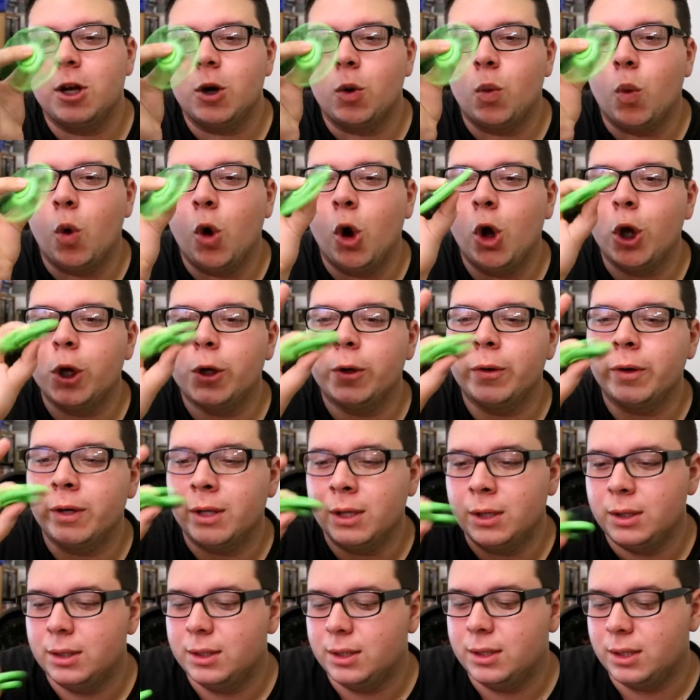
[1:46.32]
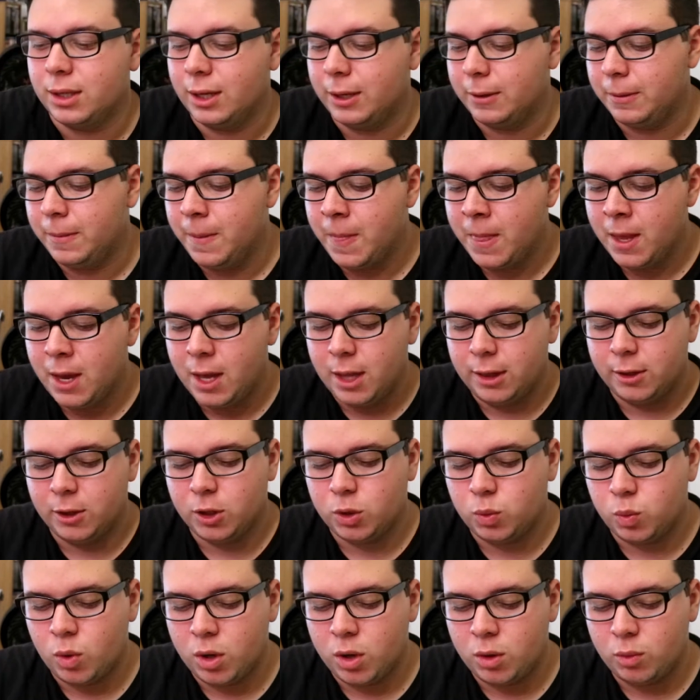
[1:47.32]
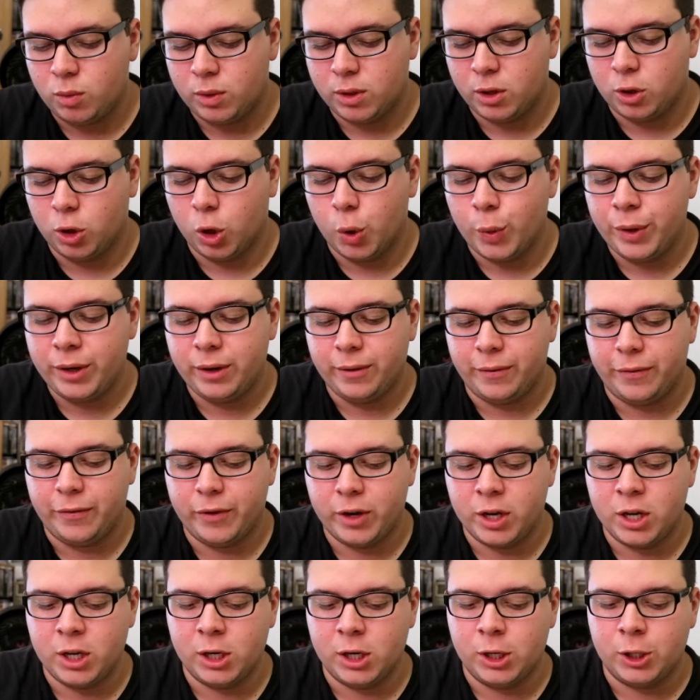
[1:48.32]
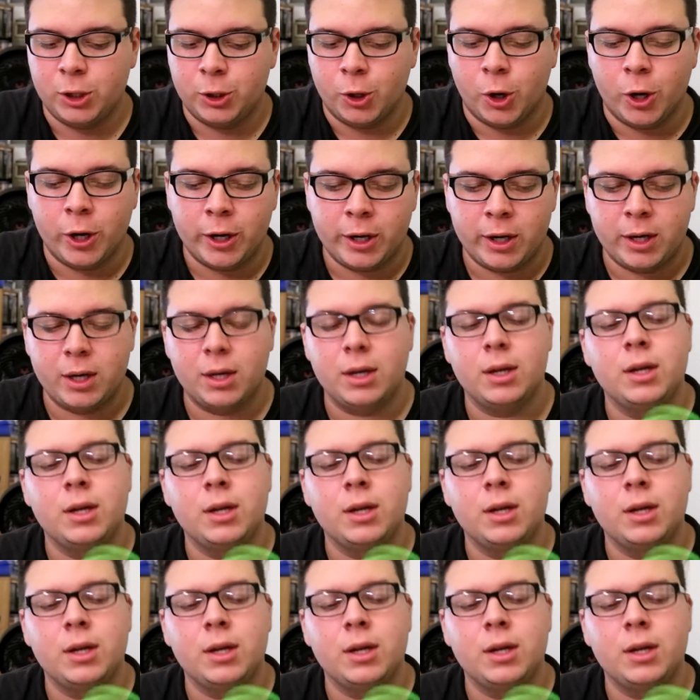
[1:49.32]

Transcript: on Walgreens, and this one would glow in the freaking dark,